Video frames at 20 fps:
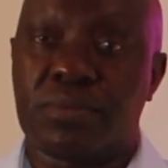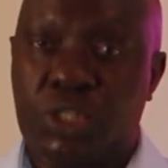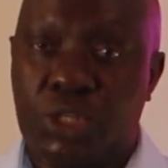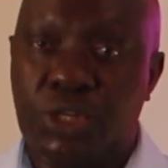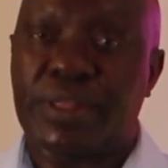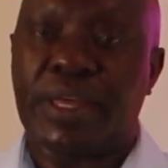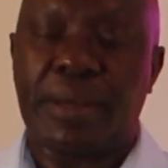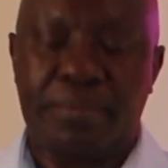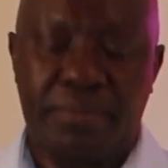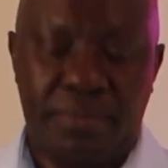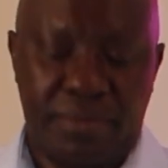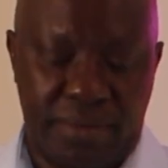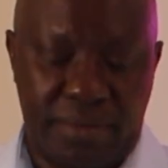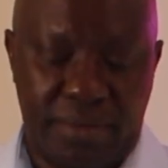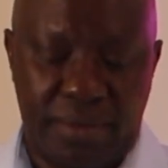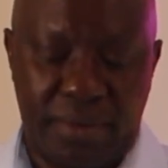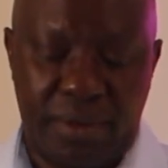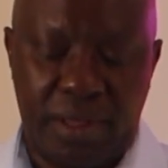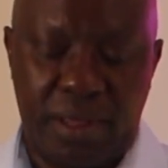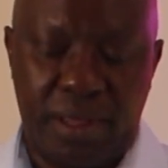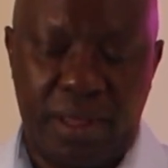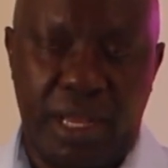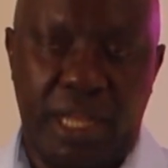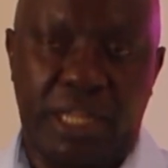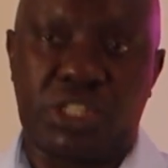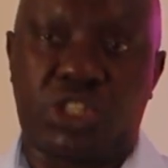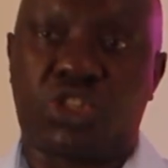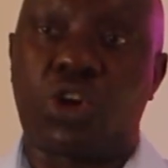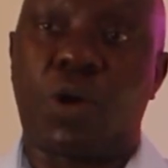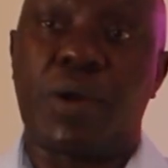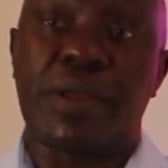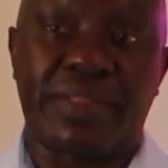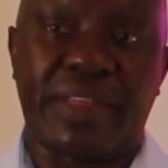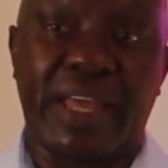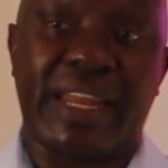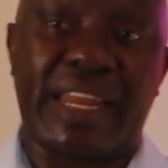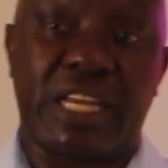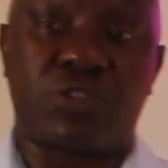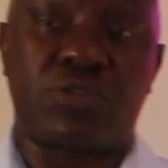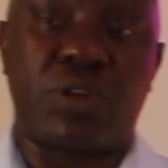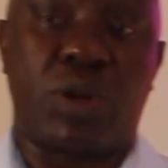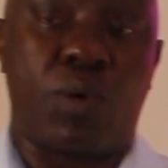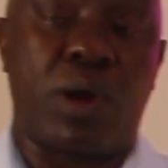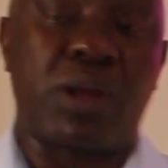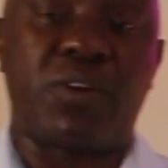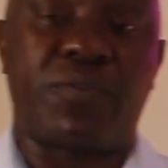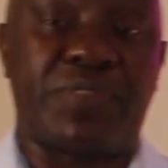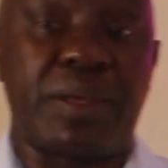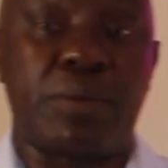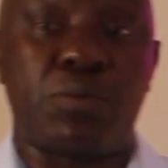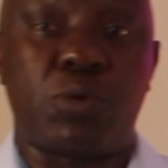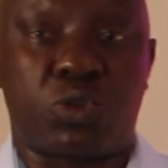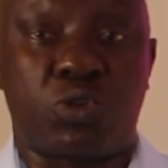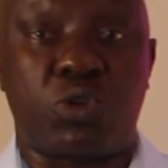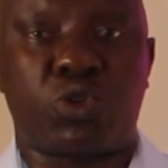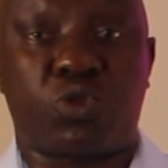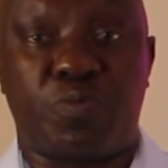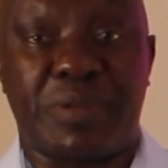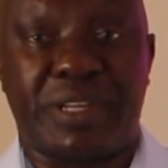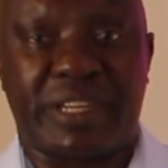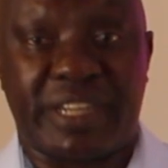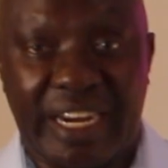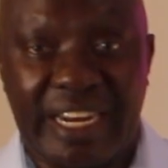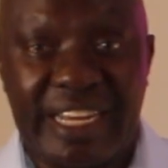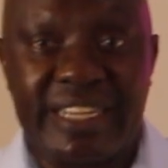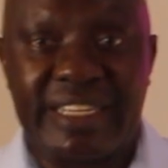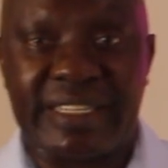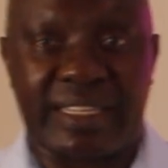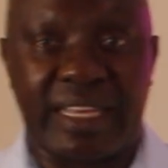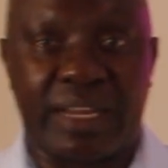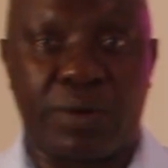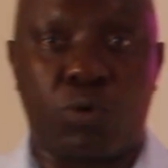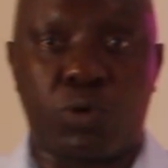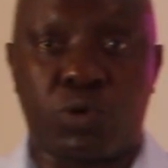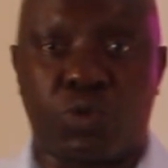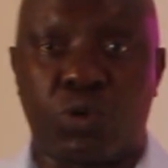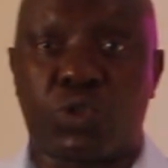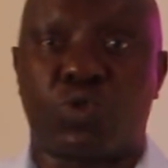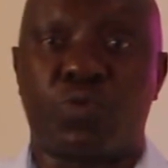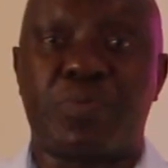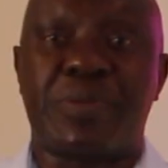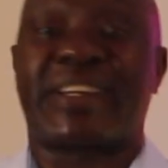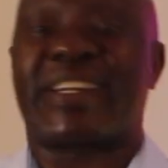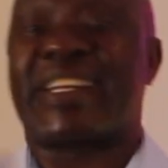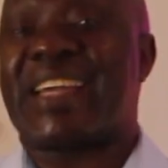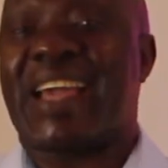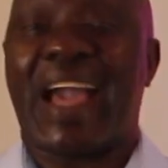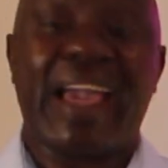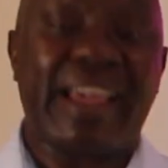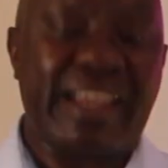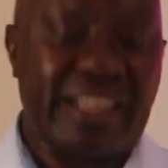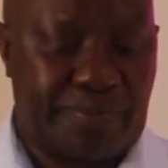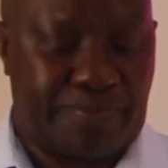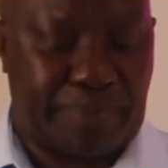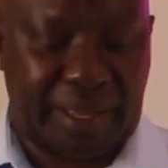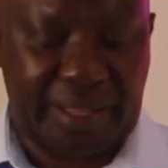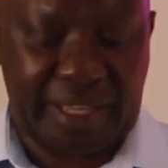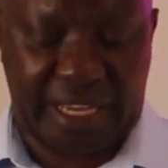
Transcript: to them and showing that actually one of them was going to be released and was going to be rehired by